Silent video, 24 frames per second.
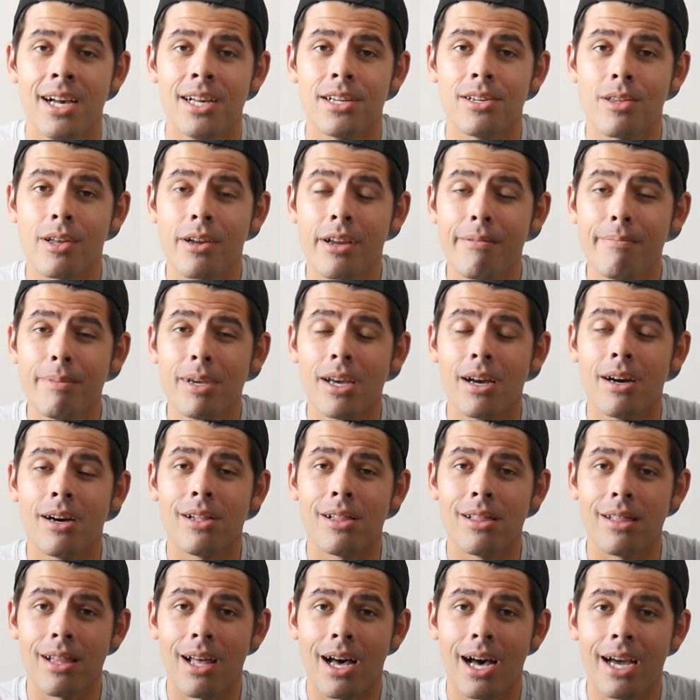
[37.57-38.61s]
So there can be a
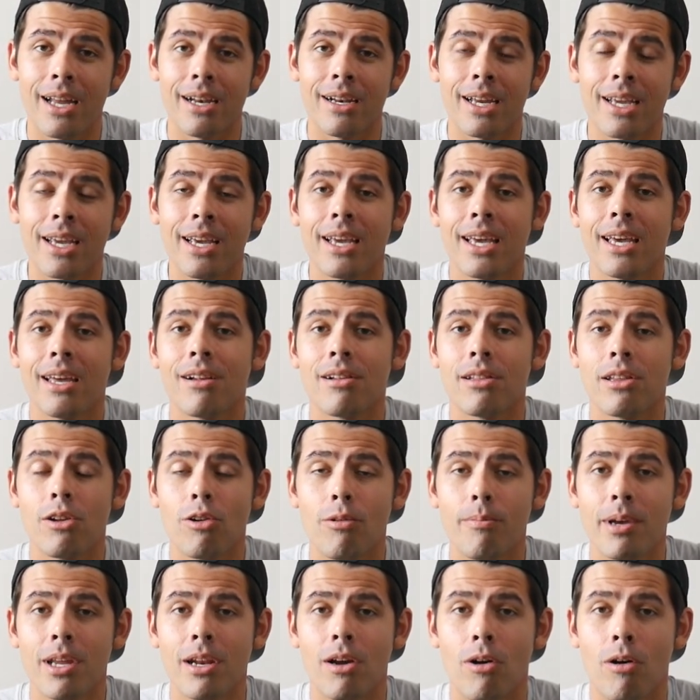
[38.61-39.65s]
lot and it can get a
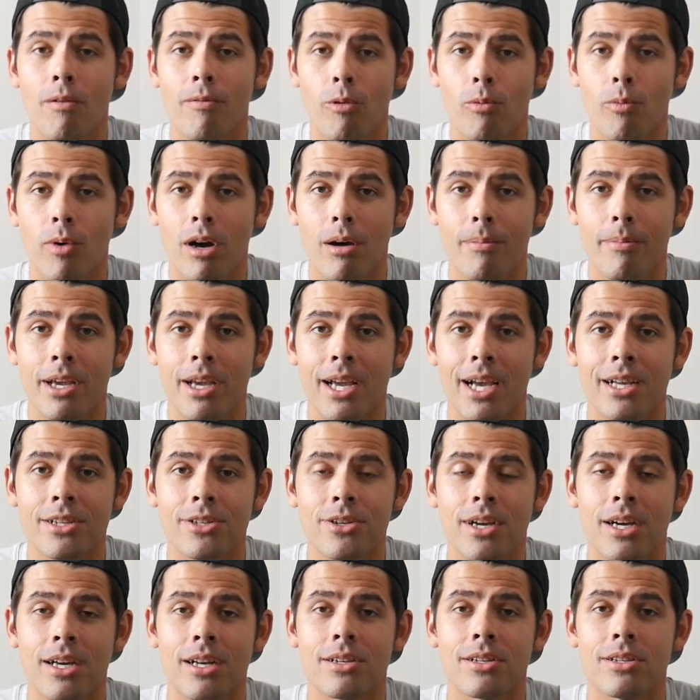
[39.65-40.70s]
little bit overwhelming as
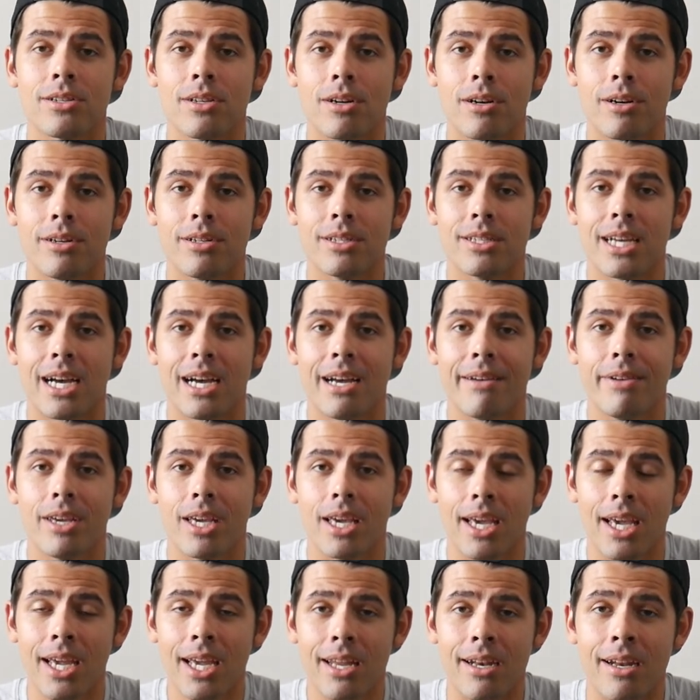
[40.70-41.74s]
you kind of start
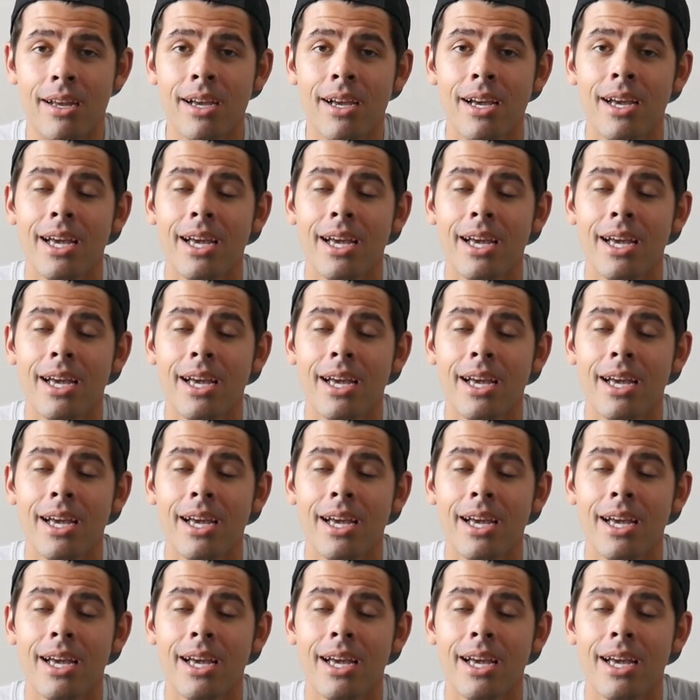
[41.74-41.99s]
diving in.